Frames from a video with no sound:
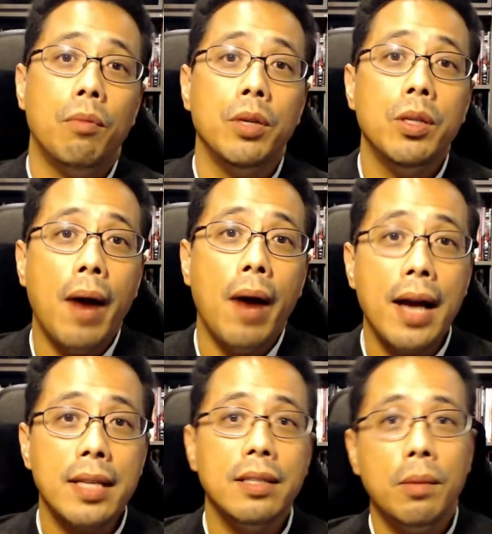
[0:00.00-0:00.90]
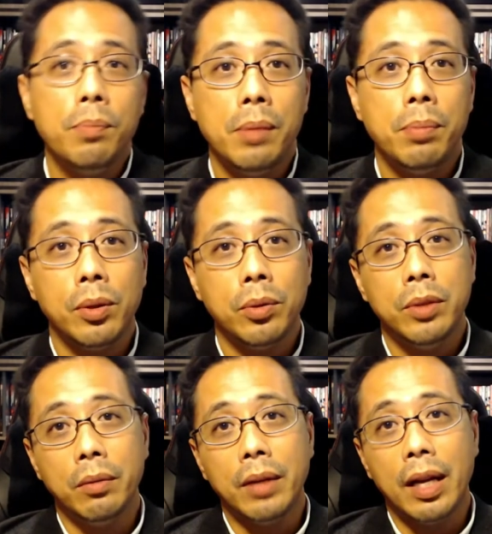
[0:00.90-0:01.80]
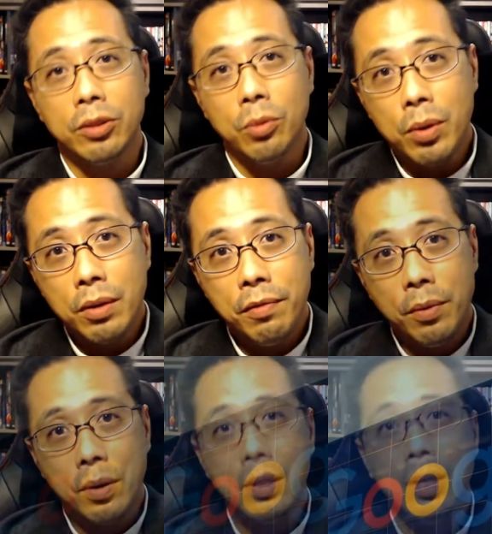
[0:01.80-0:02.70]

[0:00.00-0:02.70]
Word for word: When you ask young people who they would like to work for,